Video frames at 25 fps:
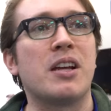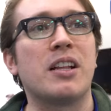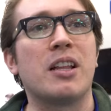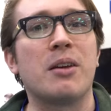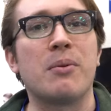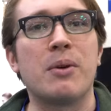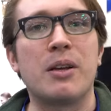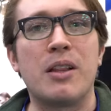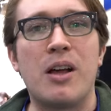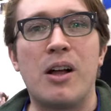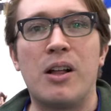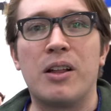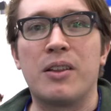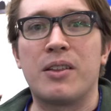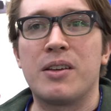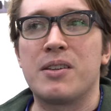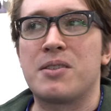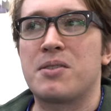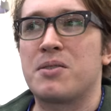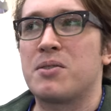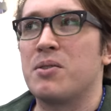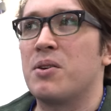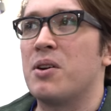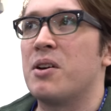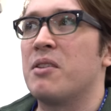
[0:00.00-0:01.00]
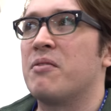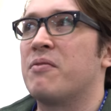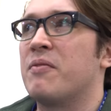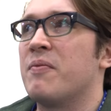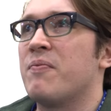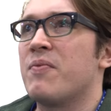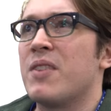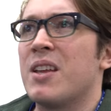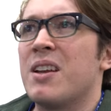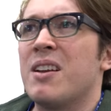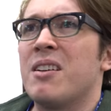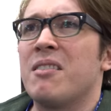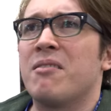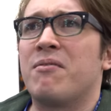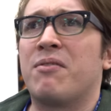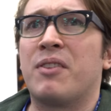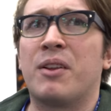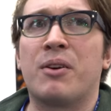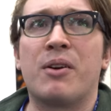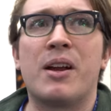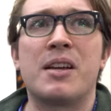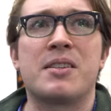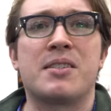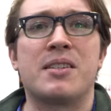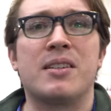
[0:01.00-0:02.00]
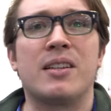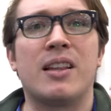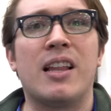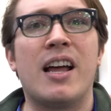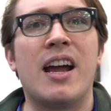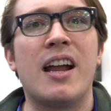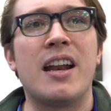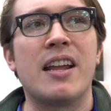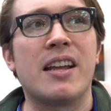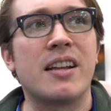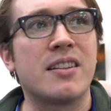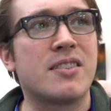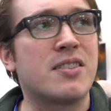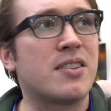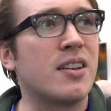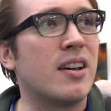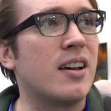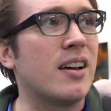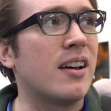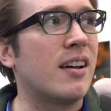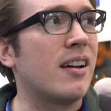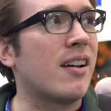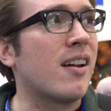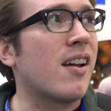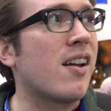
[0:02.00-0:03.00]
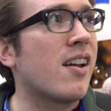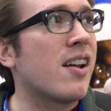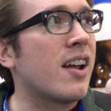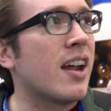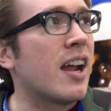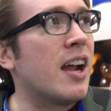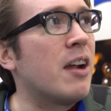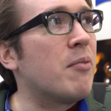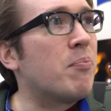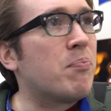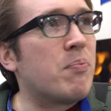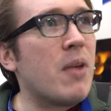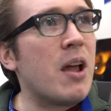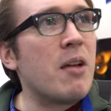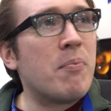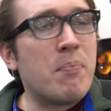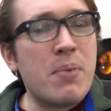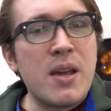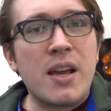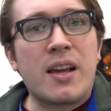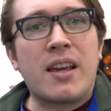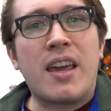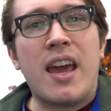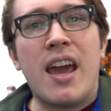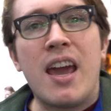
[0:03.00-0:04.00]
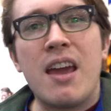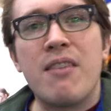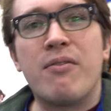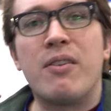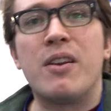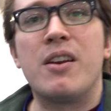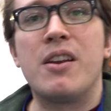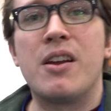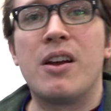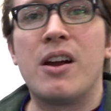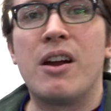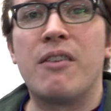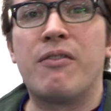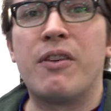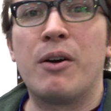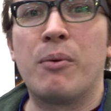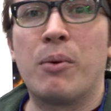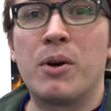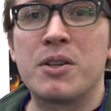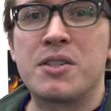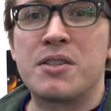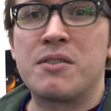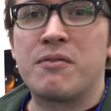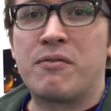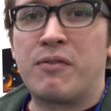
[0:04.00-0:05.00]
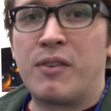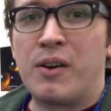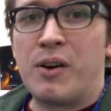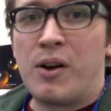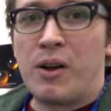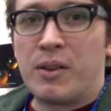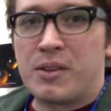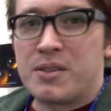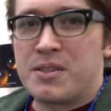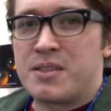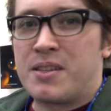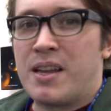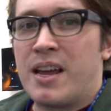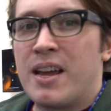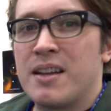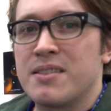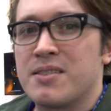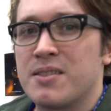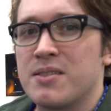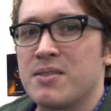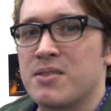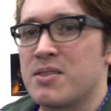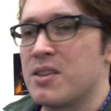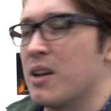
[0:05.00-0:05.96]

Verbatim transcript: dealing with all this sort of fluorescent lighting. It's uh, it, it'd be a cave in here if it wasn't for all the stands and